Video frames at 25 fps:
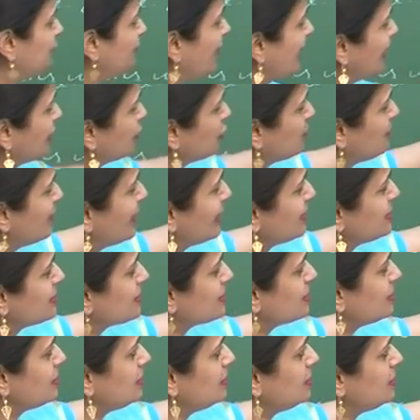
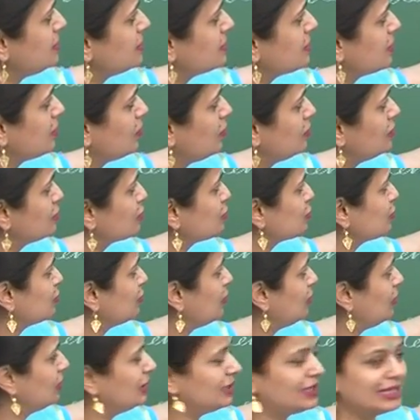Phycomycetes are also
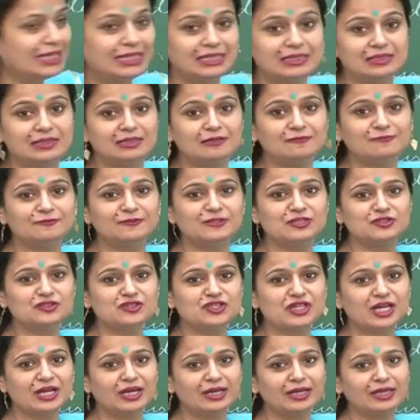called algal
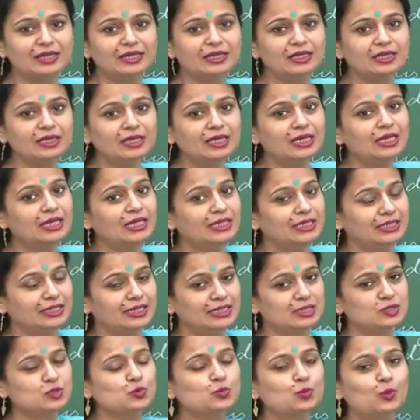fungi.
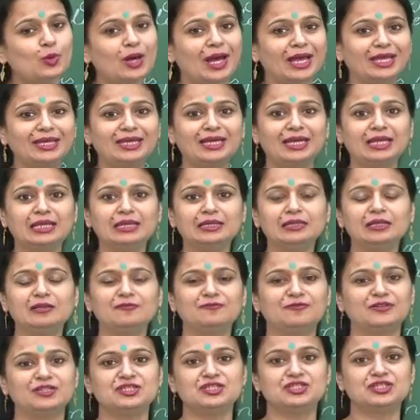Yes, why algal
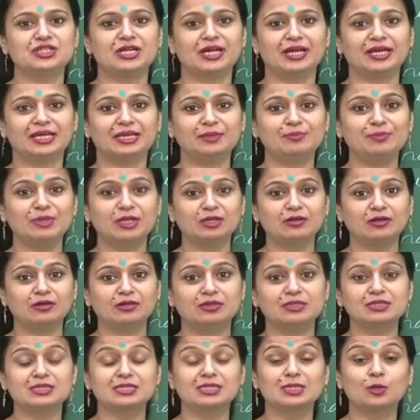fungi?
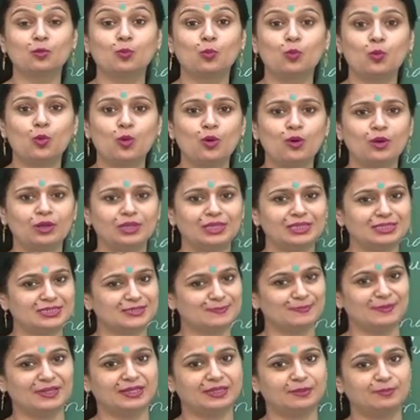Because the wall
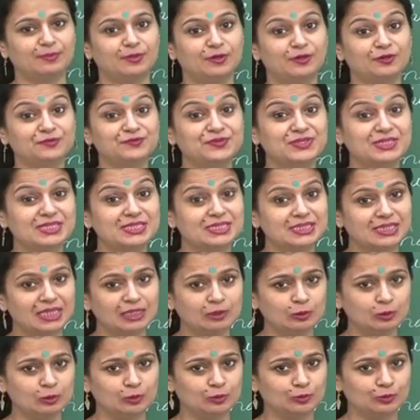is made up of
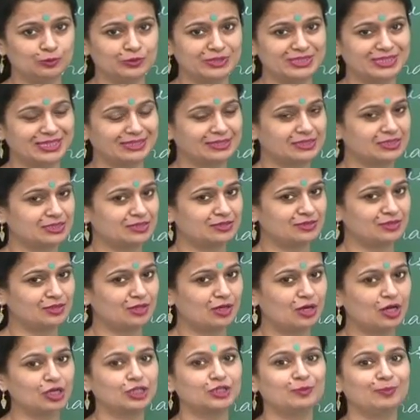cellulose that is
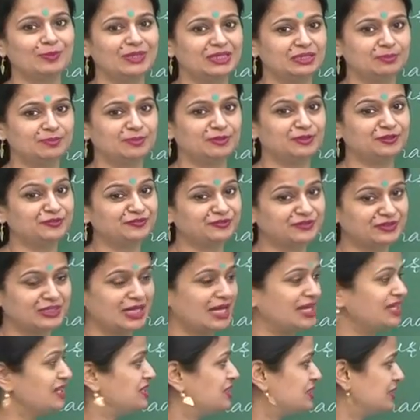not made up of
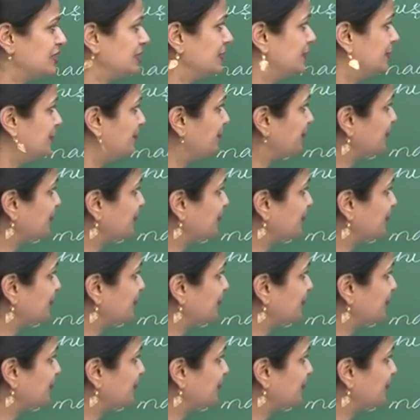chitin.